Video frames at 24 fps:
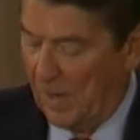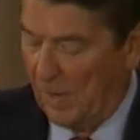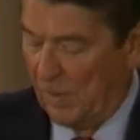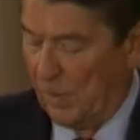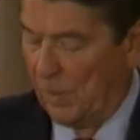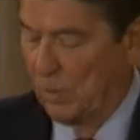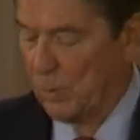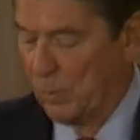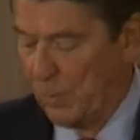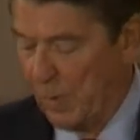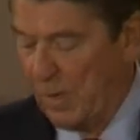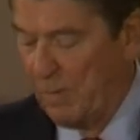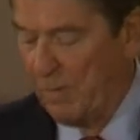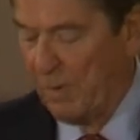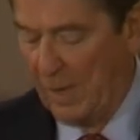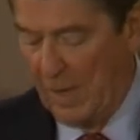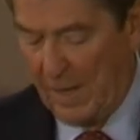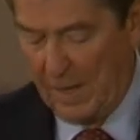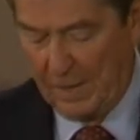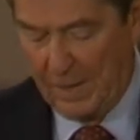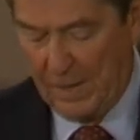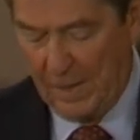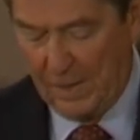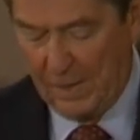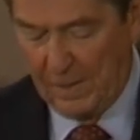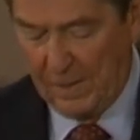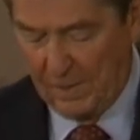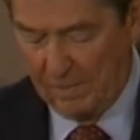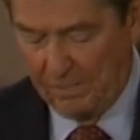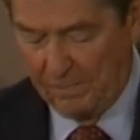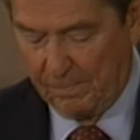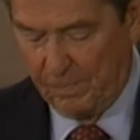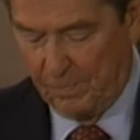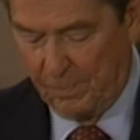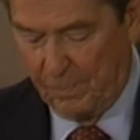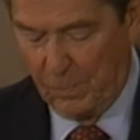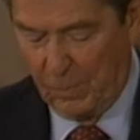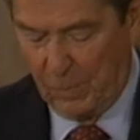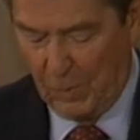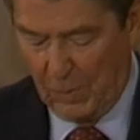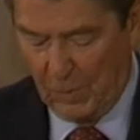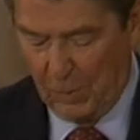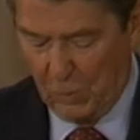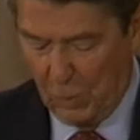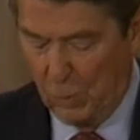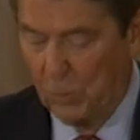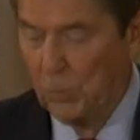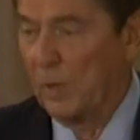Those people, I think, are
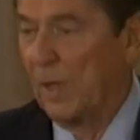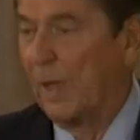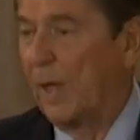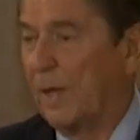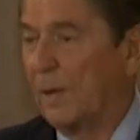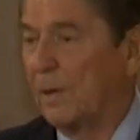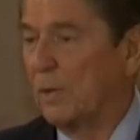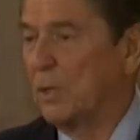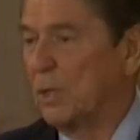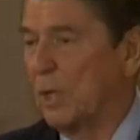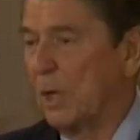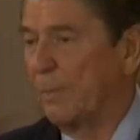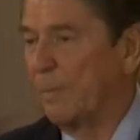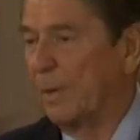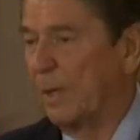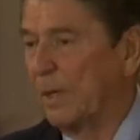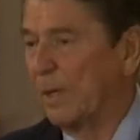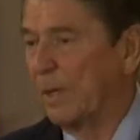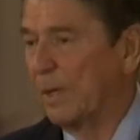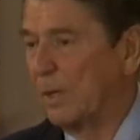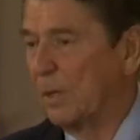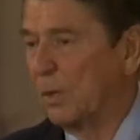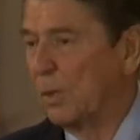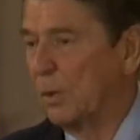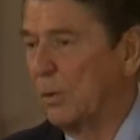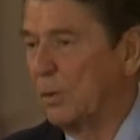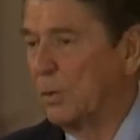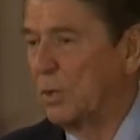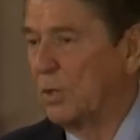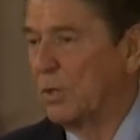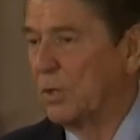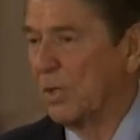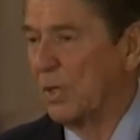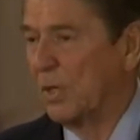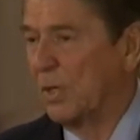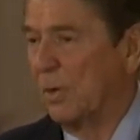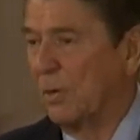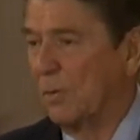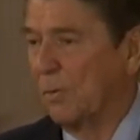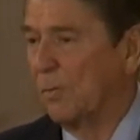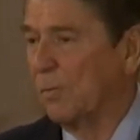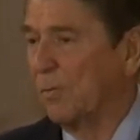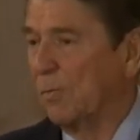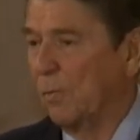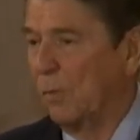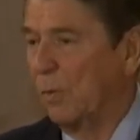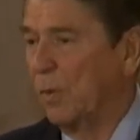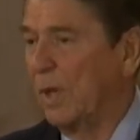jumping to conclusions and
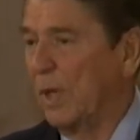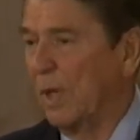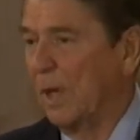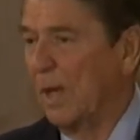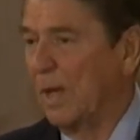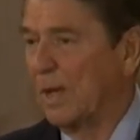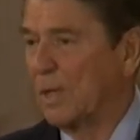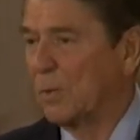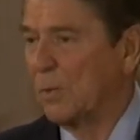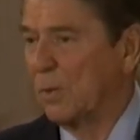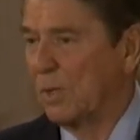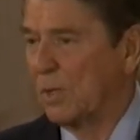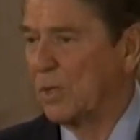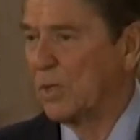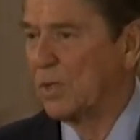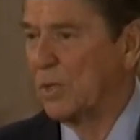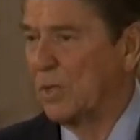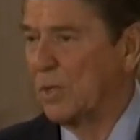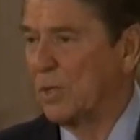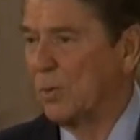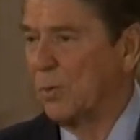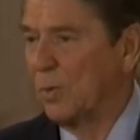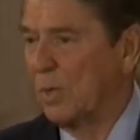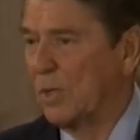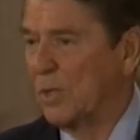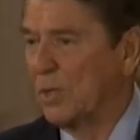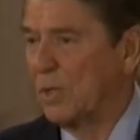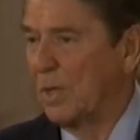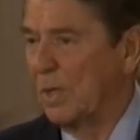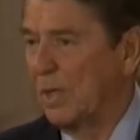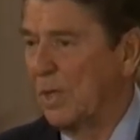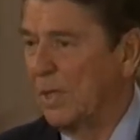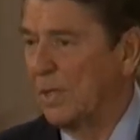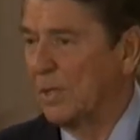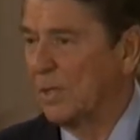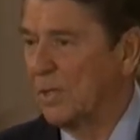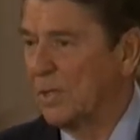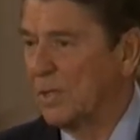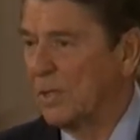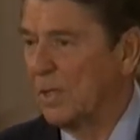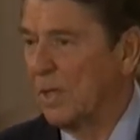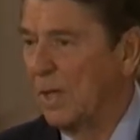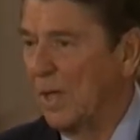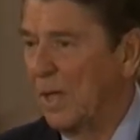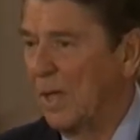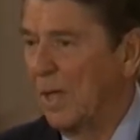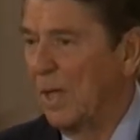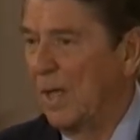don't realize what the situation is.
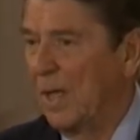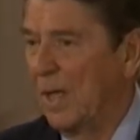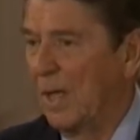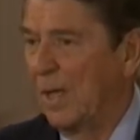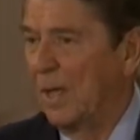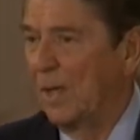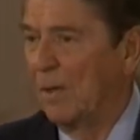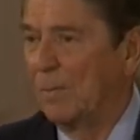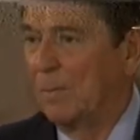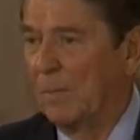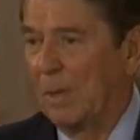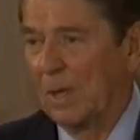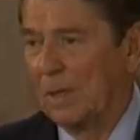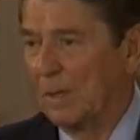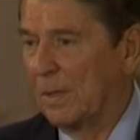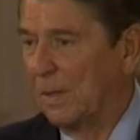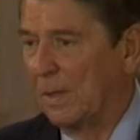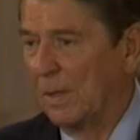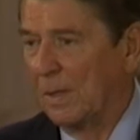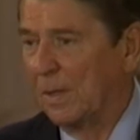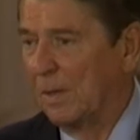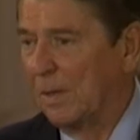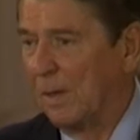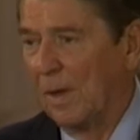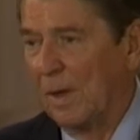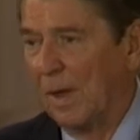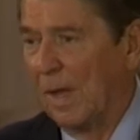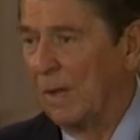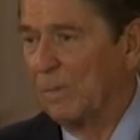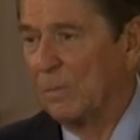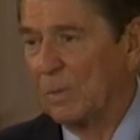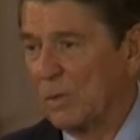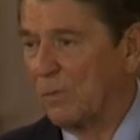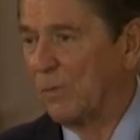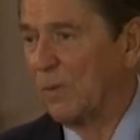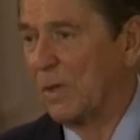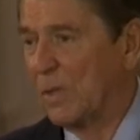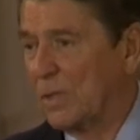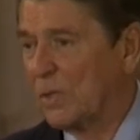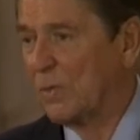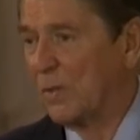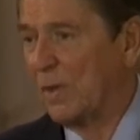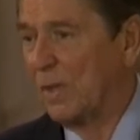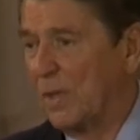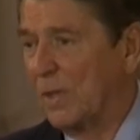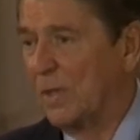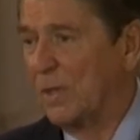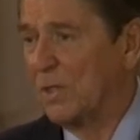But I'm as
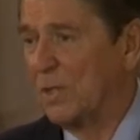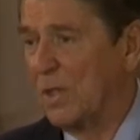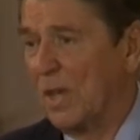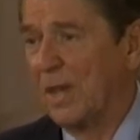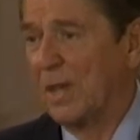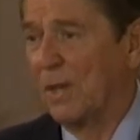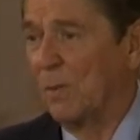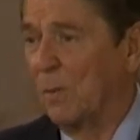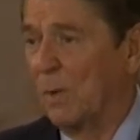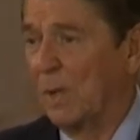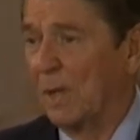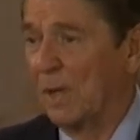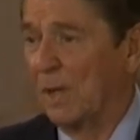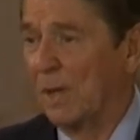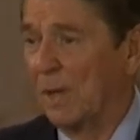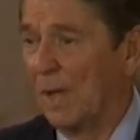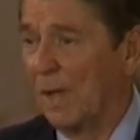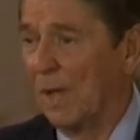frustrated as anyone.